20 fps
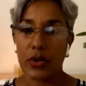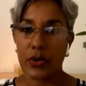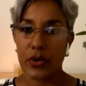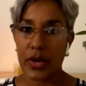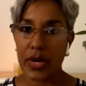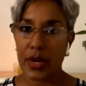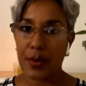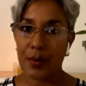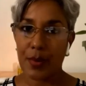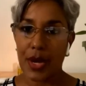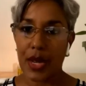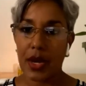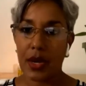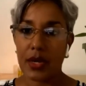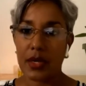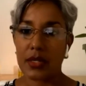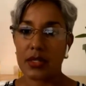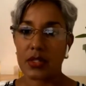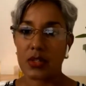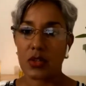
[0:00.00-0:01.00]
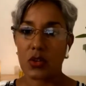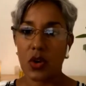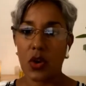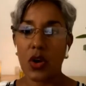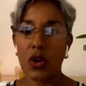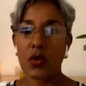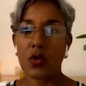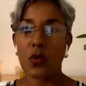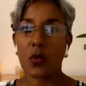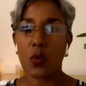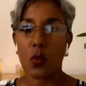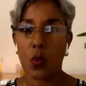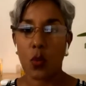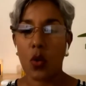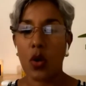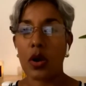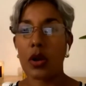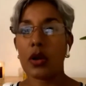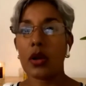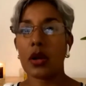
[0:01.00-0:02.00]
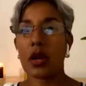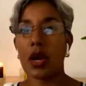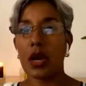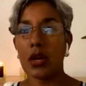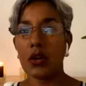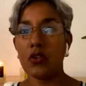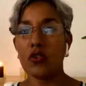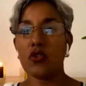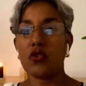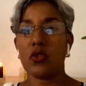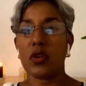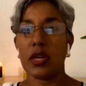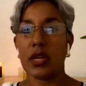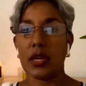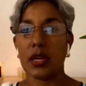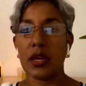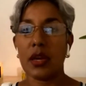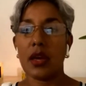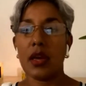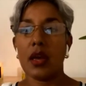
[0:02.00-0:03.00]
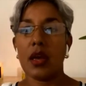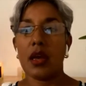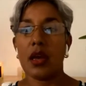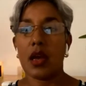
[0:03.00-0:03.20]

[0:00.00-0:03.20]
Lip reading: laundering blacklist, not one country